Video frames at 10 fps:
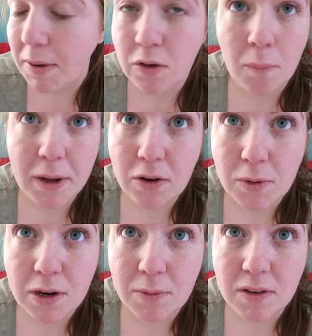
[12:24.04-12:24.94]
But compared
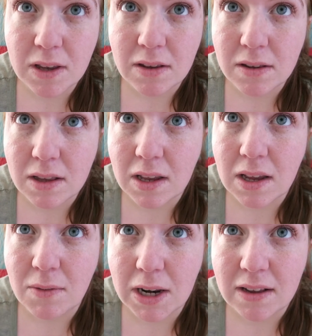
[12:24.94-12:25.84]
to what it was
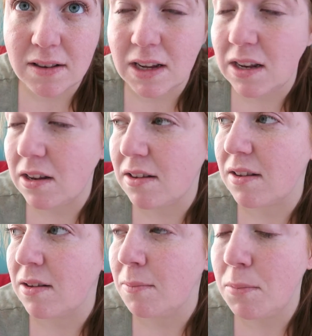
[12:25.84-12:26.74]
yesterday, well, last night,
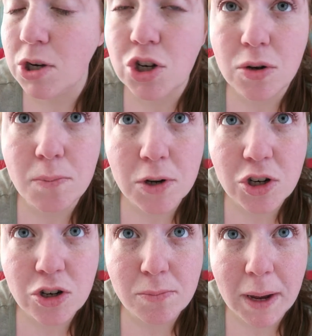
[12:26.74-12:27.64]
it's much,
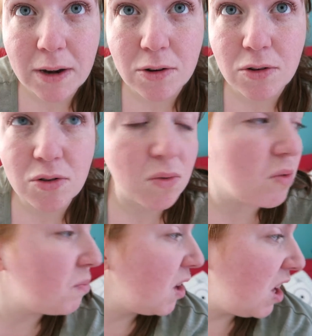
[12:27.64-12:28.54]
much better.
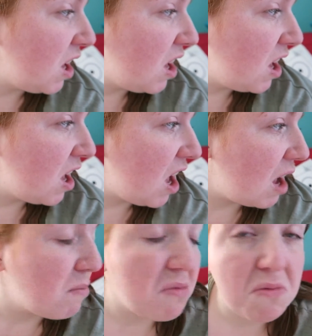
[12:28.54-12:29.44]
So
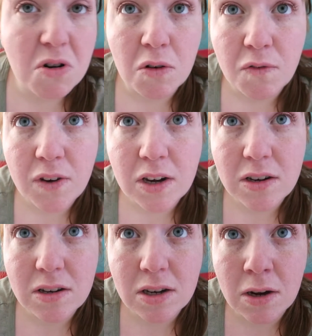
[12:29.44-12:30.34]
I'm
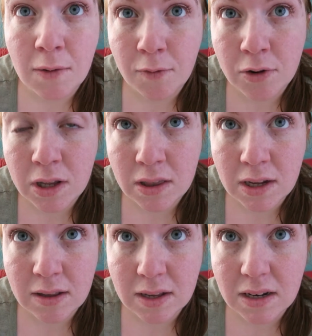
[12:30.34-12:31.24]
confident, hopefully,
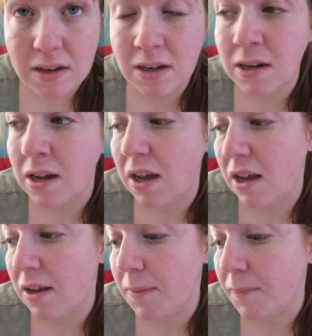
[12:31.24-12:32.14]
that's it.
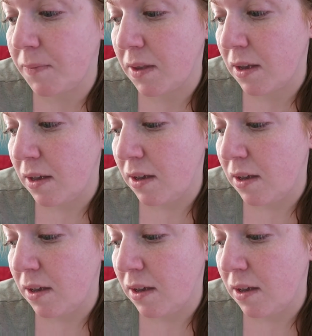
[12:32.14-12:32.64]
Don't